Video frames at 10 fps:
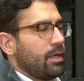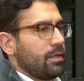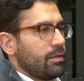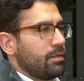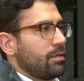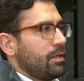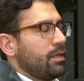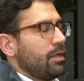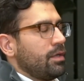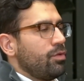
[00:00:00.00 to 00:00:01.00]
9.
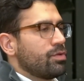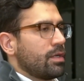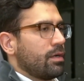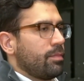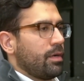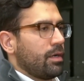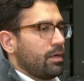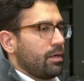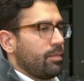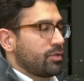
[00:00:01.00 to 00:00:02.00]
You sit on
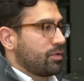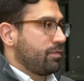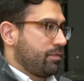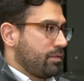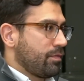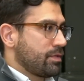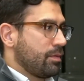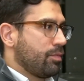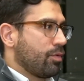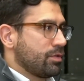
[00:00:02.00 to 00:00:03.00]
a bunch of, obviously,
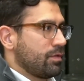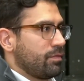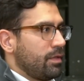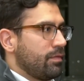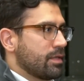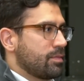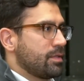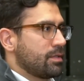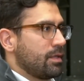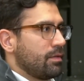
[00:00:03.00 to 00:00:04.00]
the boards of the
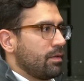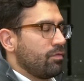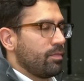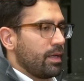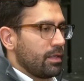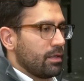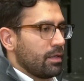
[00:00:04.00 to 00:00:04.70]
investments that you've made.